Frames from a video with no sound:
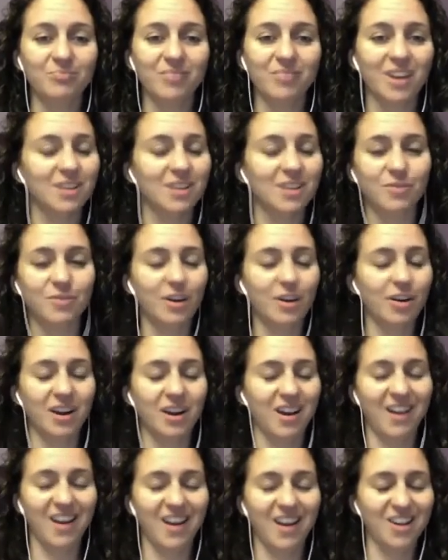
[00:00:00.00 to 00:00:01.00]
It's very,
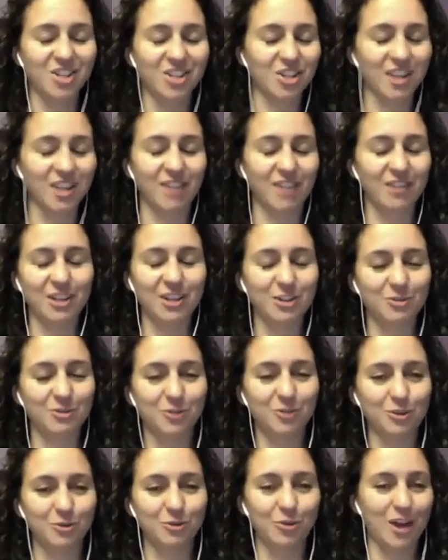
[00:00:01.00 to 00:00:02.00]
I just love it. It's full
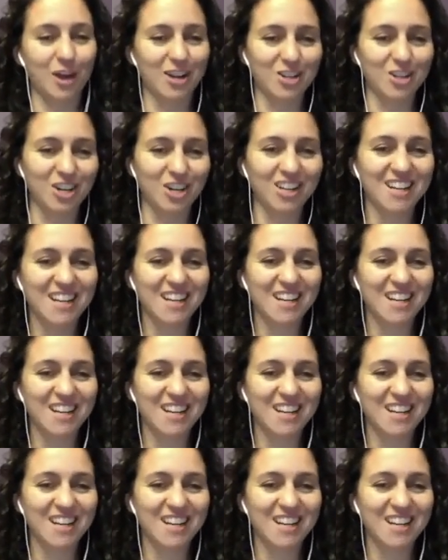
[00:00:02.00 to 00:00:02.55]
of grandeur.